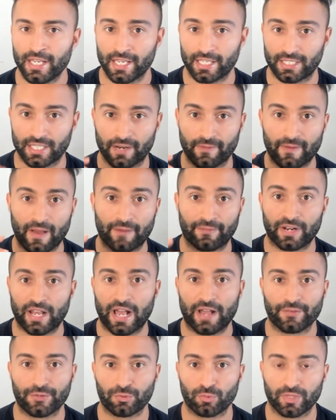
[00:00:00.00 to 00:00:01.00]
instead of having to
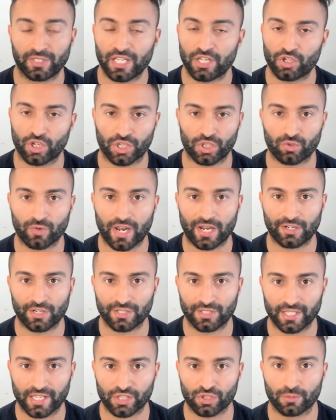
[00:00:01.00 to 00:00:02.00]
have strategic
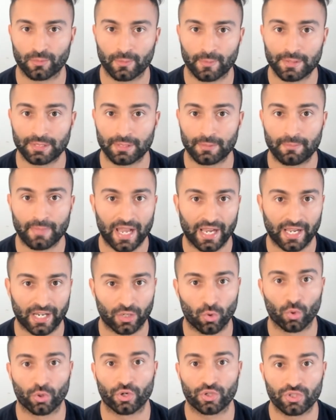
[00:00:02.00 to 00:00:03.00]
strategies to get your momentum back in
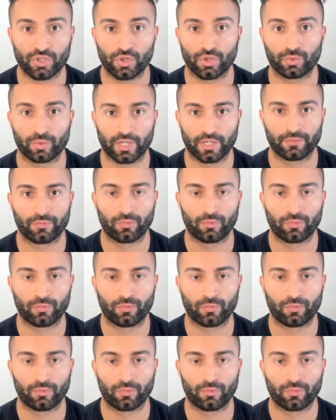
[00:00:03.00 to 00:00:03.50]
quarter 2, 3, and